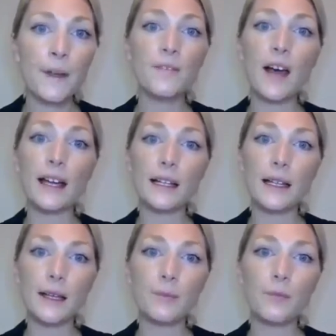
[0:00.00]

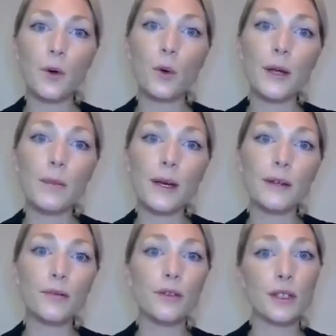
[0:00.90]
Finally,
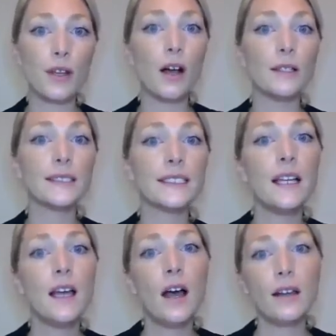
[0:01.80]
OIPMA calls
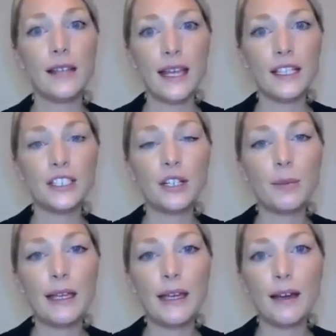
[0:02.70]
on the
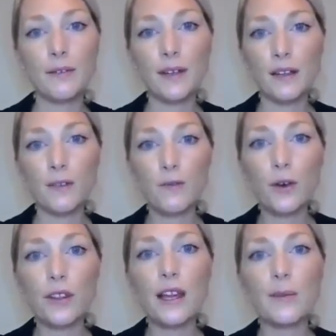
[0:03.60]
HLPF and the
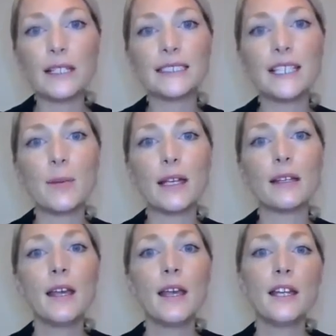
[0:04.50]
forthcoming summit
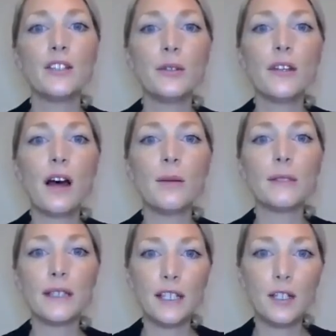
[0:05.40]
to adopt
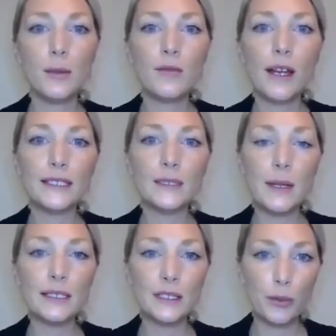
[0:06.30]
a human
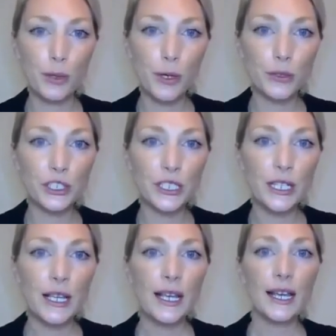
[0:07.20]
rights-based approach
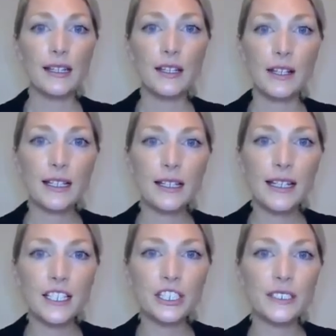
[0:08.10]
and the United
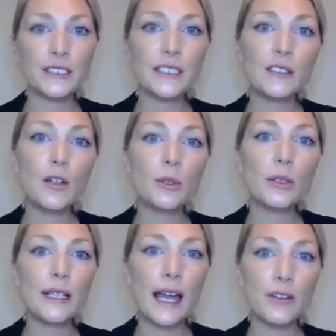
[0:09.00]
Nations Global
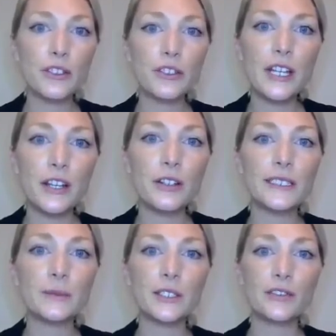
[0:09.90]

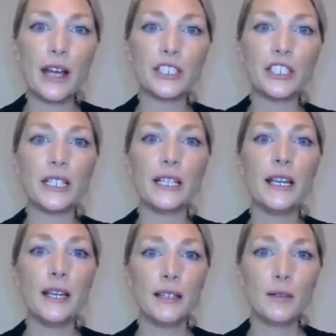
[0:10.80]
Counterterrorism Strategy
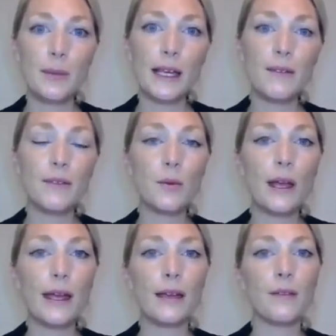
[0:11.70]
to pave the
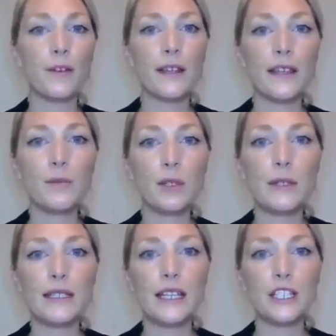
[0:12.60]
way for the
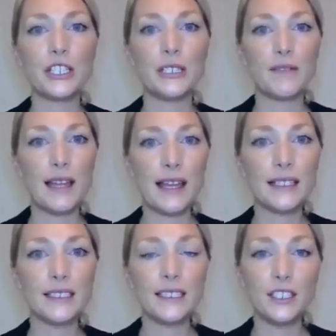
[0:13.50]
implementation of the
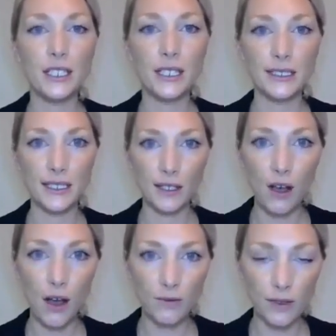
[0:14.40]
SDGs in
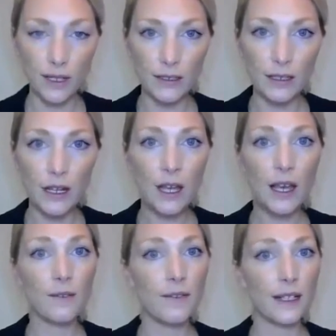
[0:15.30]

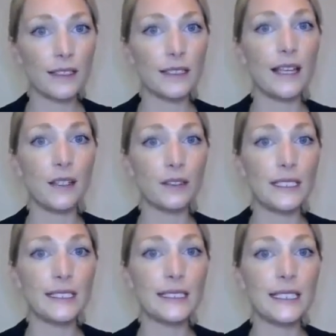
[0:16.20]
conflict-affected
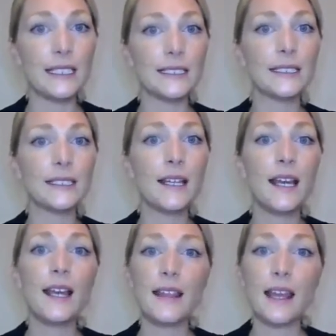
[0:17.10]
LDCs.
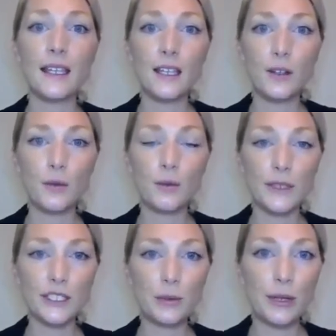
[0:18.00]
Thank you,
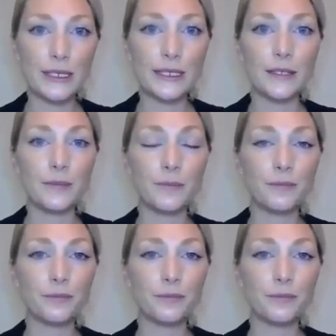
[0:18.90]
Mr. President.